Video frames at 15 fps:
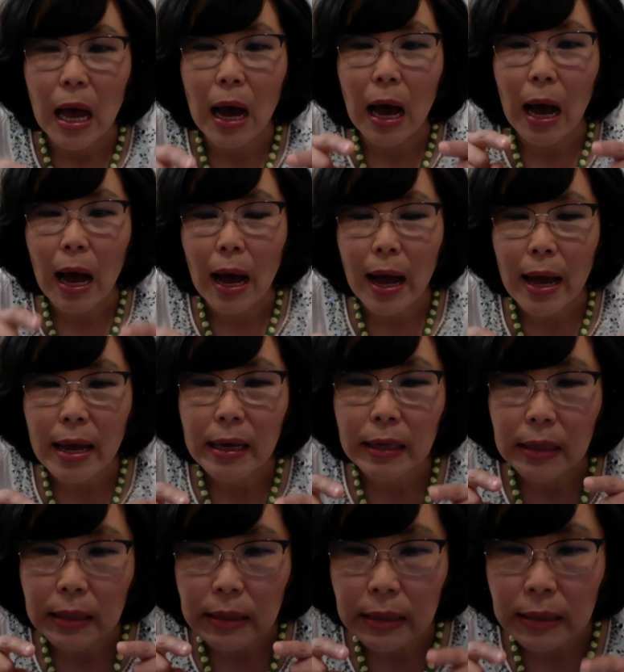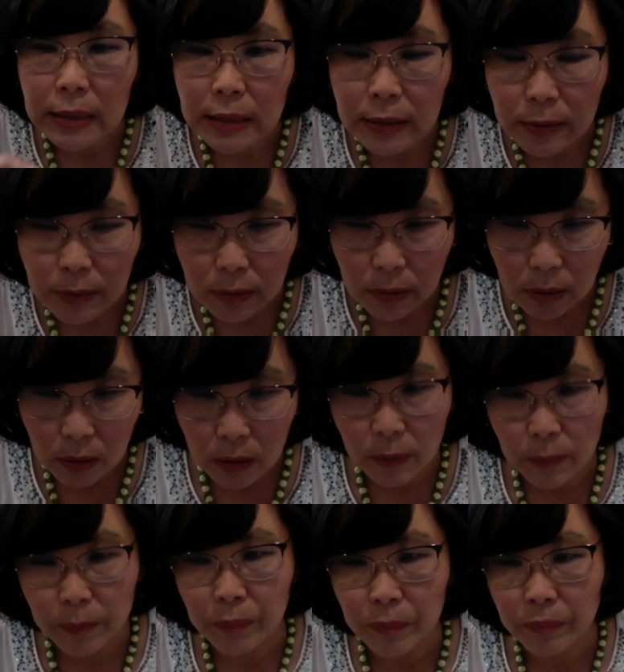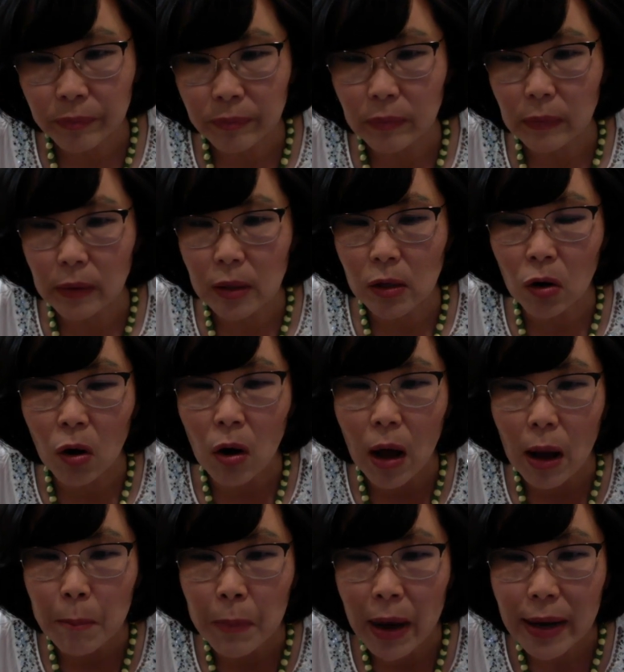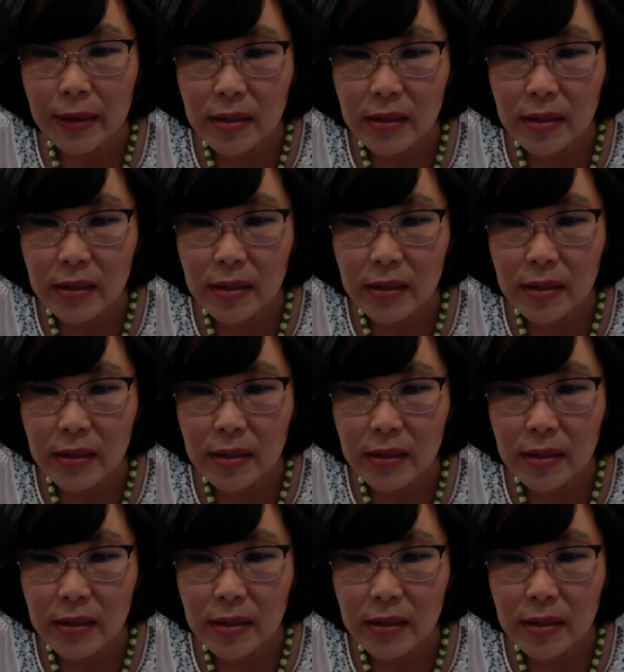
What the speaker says: I eat, my